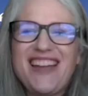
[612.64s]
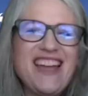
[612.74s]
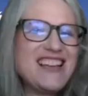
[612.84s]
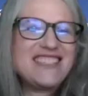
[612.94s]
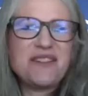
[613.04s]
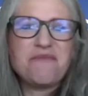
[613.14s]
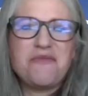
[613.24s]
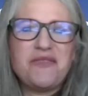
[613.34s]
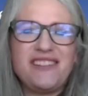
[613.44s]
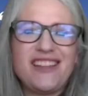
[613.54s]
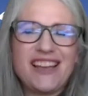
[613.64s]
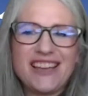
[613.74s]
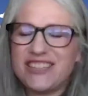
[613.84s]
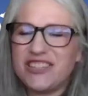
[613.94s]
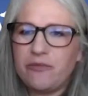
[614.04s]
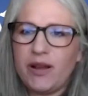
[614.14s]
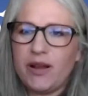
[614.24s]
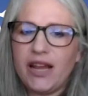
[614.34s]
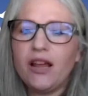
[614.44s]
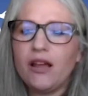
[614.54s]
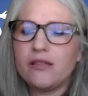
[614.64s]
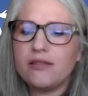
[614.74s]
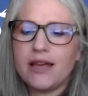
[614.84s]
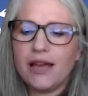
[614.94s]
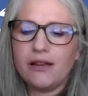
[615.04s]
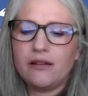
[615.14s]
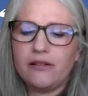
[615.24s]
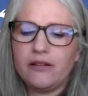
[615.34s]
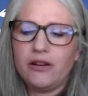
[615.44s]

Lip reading: is not pumping like it should be, then